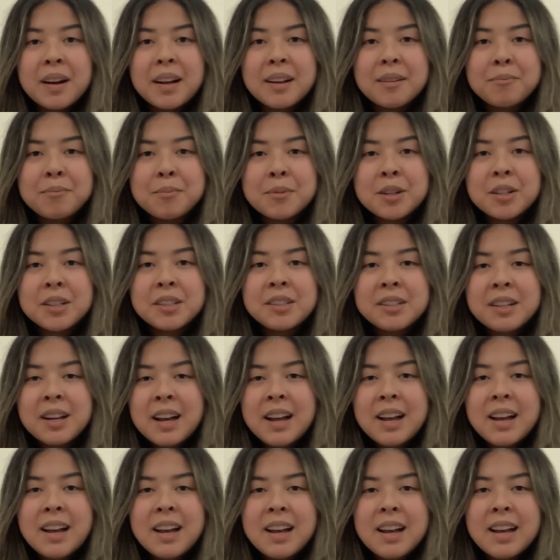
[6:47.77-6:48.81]
One more
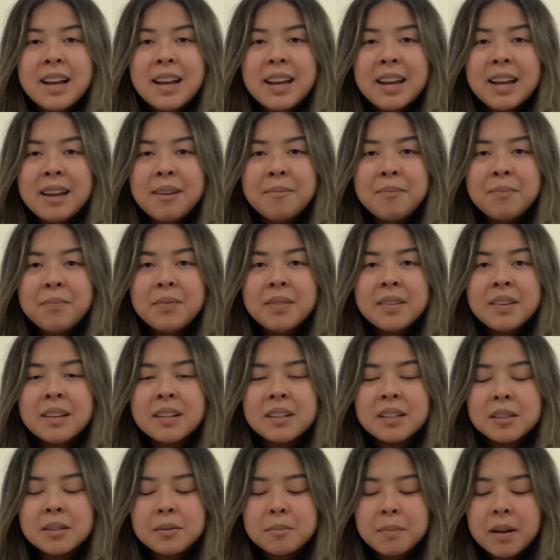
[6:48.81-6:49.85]
time.
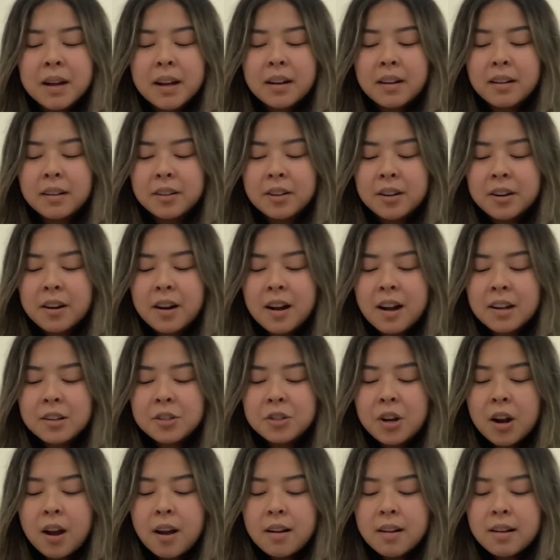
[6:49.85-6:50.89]
Smell your hot
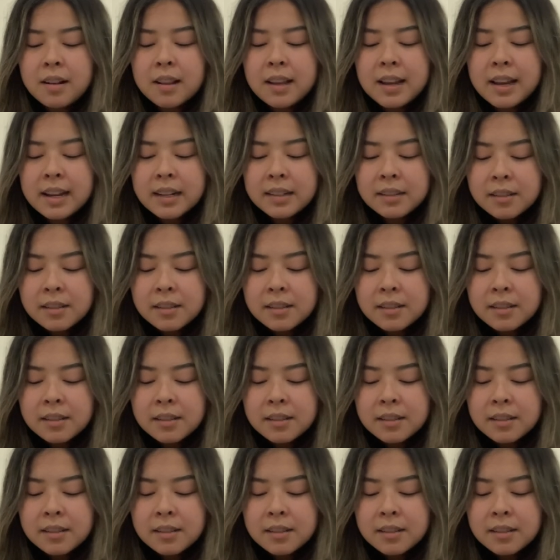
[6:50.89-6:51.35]
chocolate